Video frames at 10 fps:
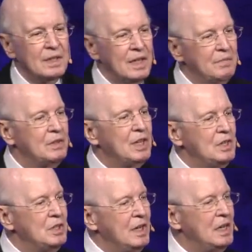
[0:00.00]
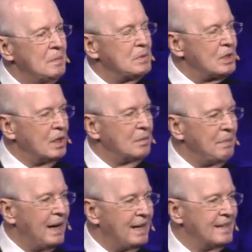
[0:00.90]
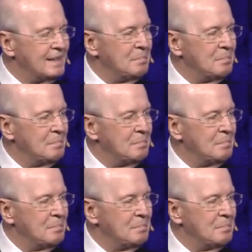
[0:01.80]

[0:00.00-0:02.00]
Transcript: invitation hymn sung by